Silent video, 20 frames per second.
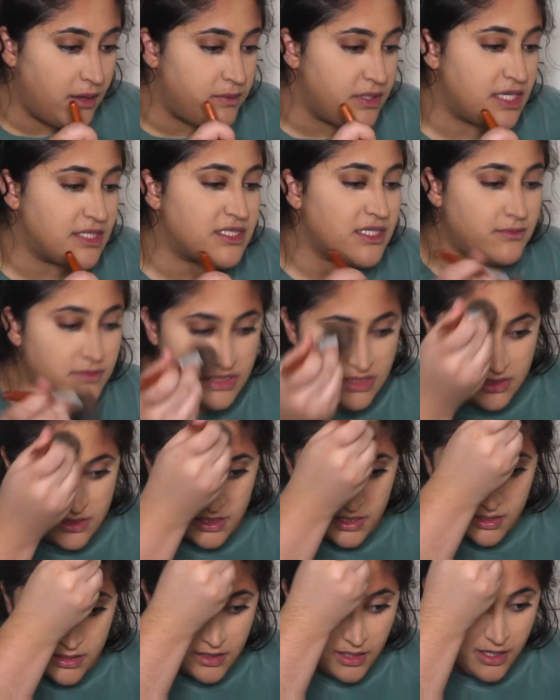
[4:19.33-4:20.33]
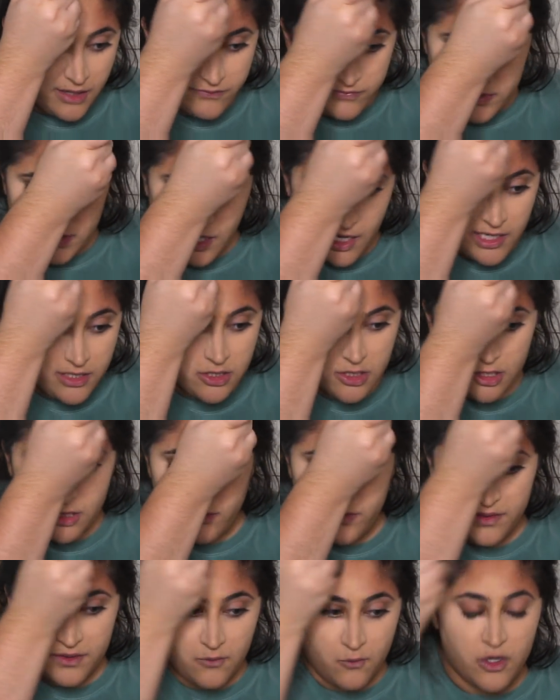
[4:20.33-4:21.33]
because I'm sick of not
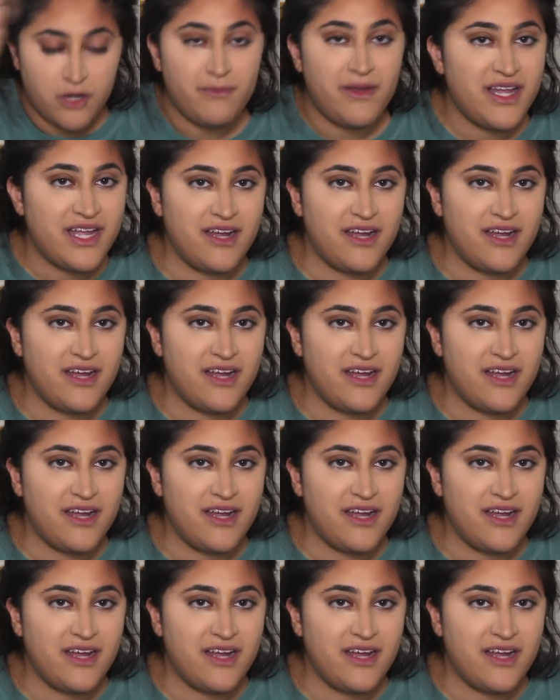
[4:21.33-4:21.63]
knowing where my